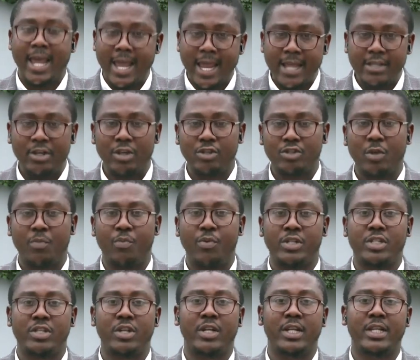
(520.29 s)
He is also
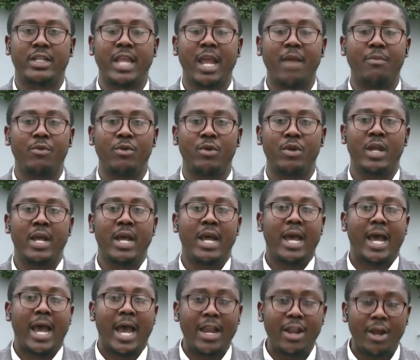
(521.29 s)
putting on the table
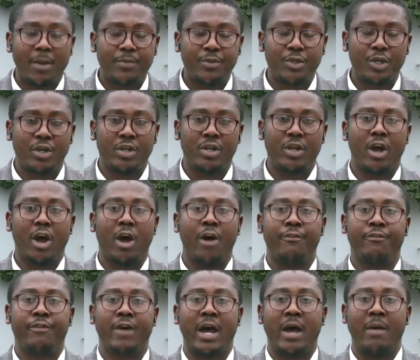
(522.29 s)
an option
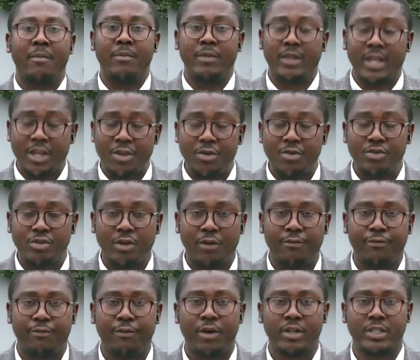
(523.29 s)
of um, the
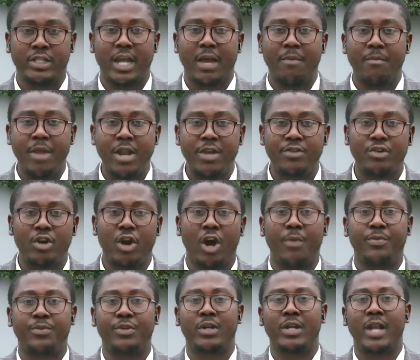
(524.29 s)
use of force, a
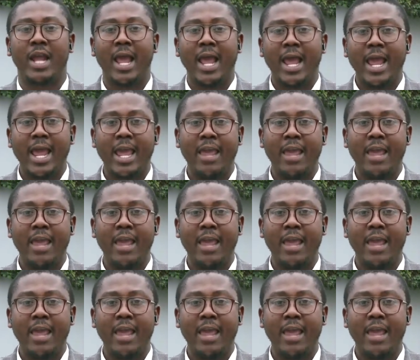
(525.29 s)
military option,